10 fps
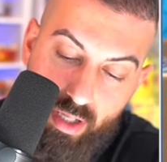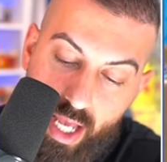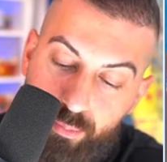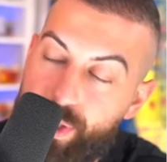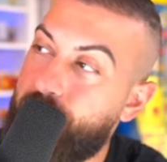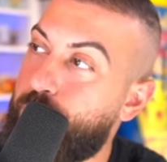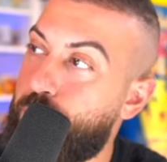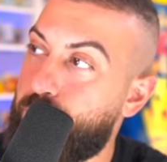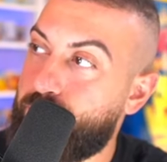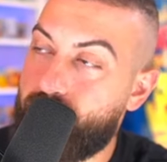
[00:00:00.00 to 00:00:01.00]
And
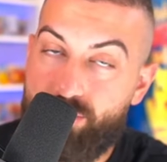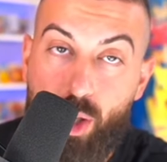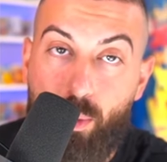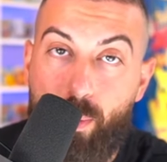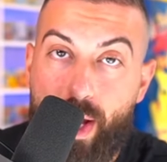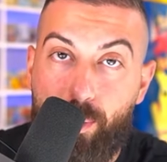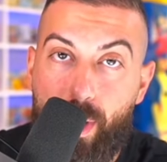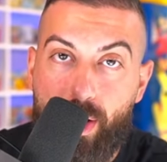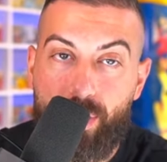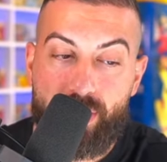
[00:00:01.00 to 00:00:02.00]
Pikachu. Double banger
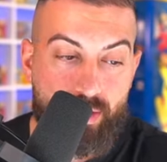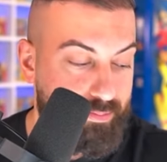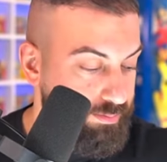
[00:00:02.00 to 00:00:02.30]
pack right there.